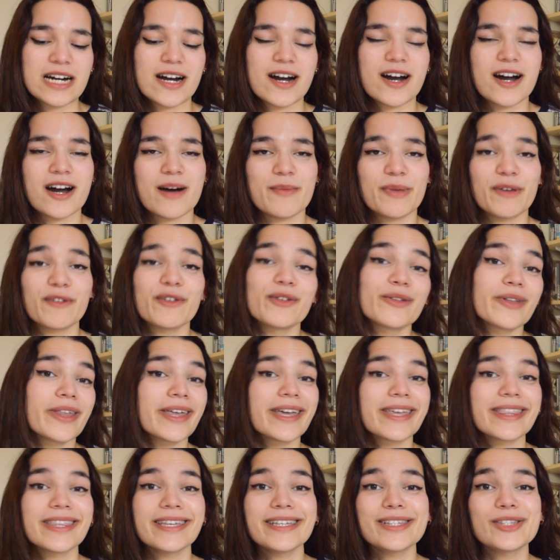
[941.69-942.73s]
If you
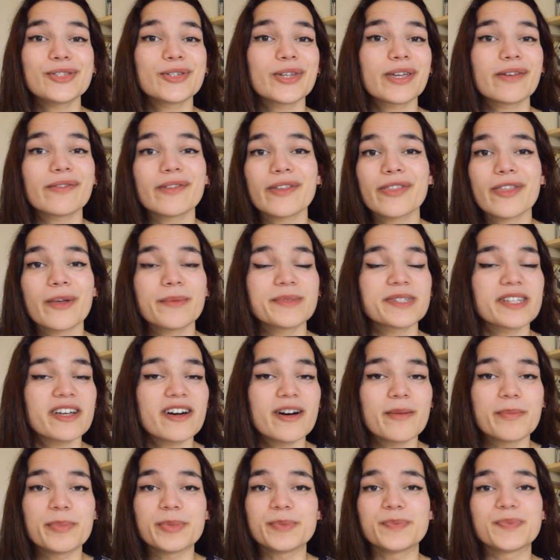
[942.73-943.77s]
like this, do give it a thumbs
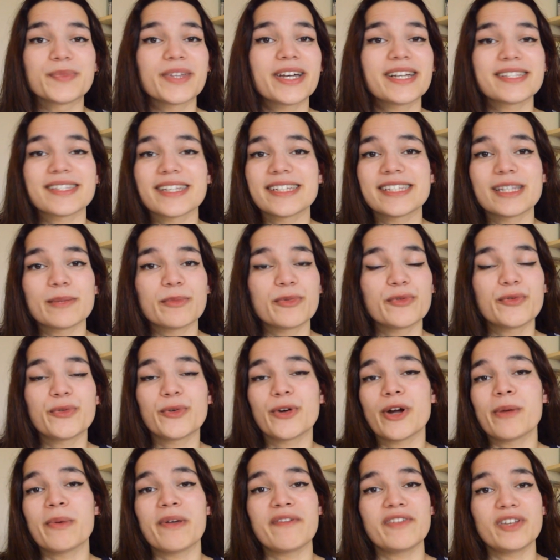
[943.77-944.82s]
up. As I said
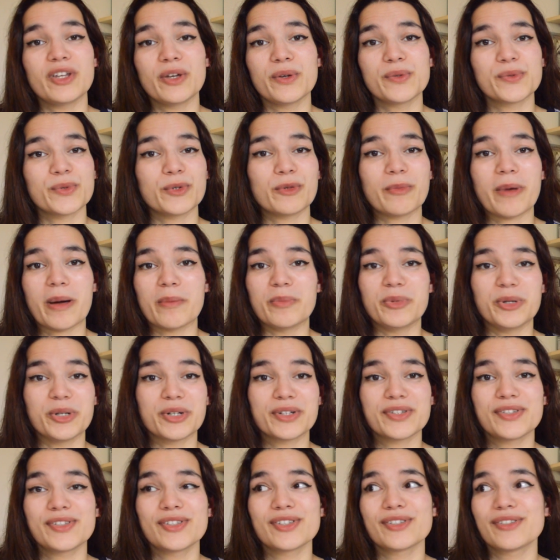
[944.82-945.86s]
before, I make videos all about
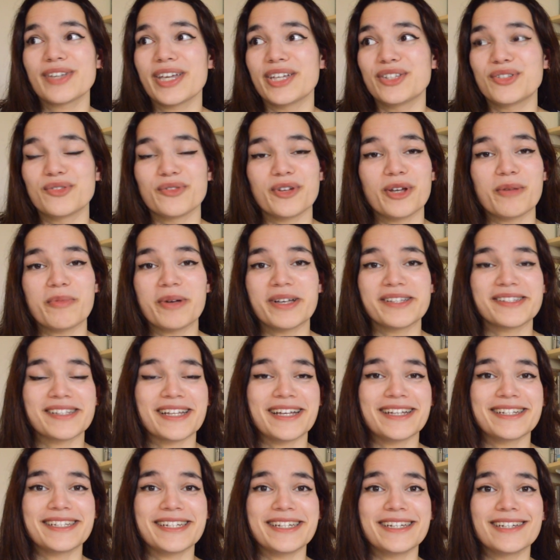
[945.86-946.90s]
books, history,
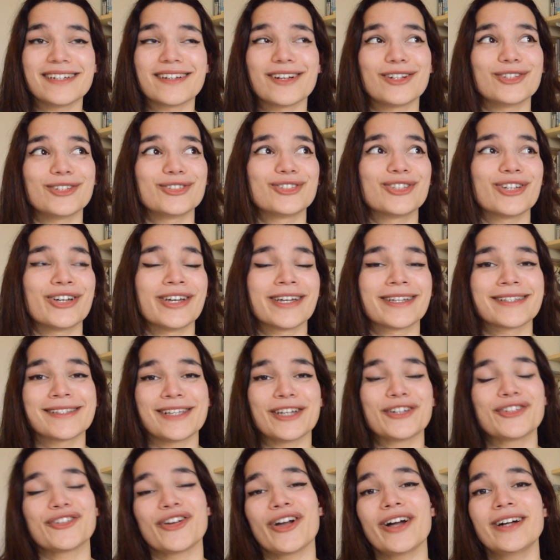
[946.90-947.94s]
personality, culture,
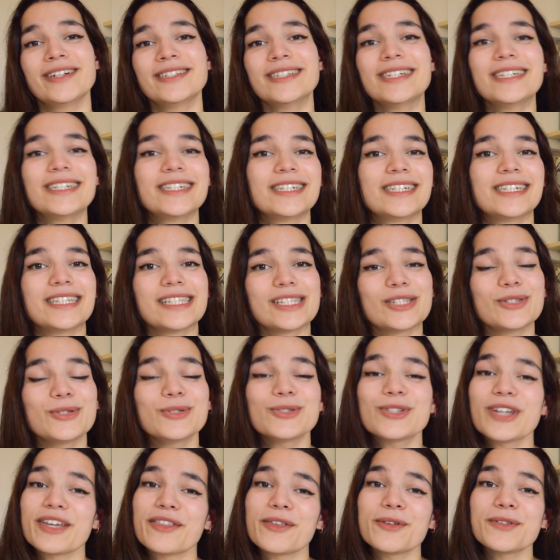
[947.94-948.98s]
etc. So do
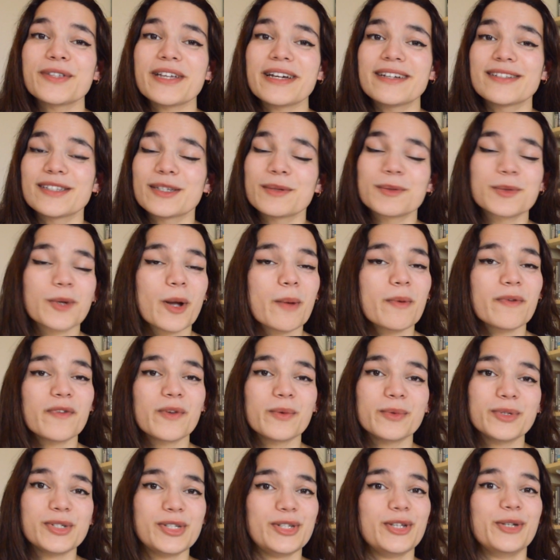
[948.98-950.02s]
check those out and subscribe if
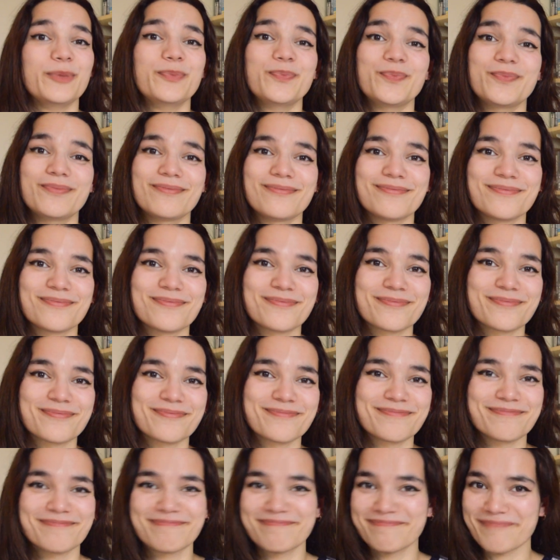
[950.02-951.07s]
you want to.
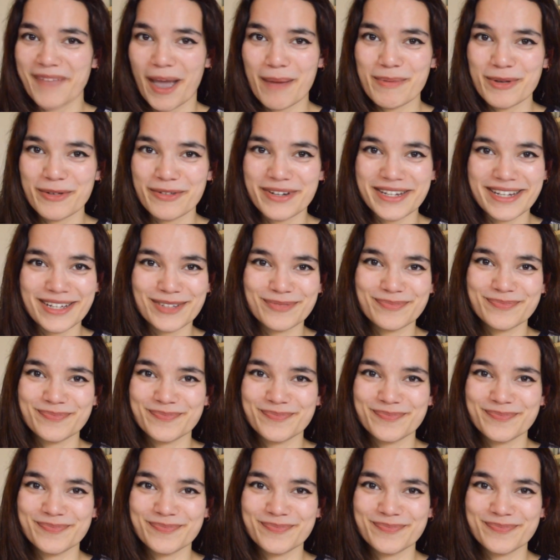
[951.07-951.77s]
Happy reading.